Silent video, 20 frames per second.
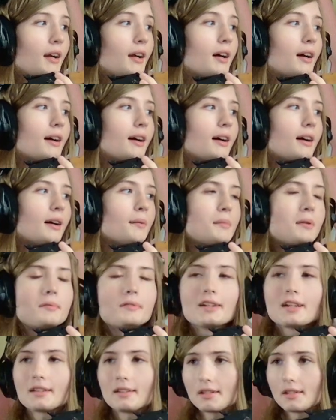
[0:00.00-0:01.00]
Maybe
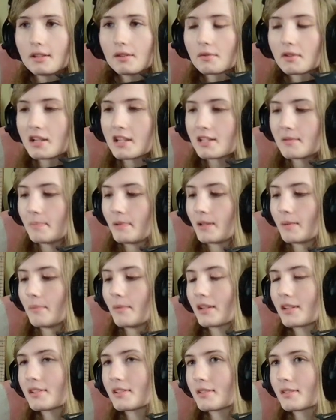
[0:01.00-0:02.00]
not in the US, but
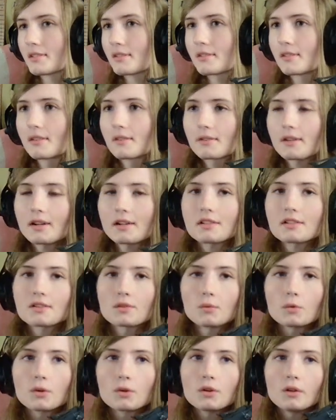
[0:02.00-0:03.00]
amongst the rest of
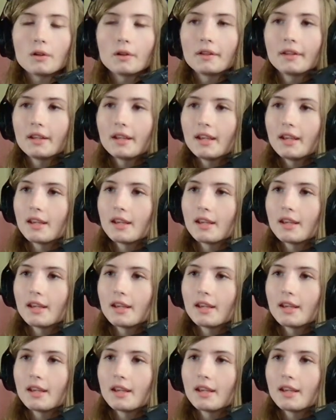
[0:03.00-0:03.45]
the world.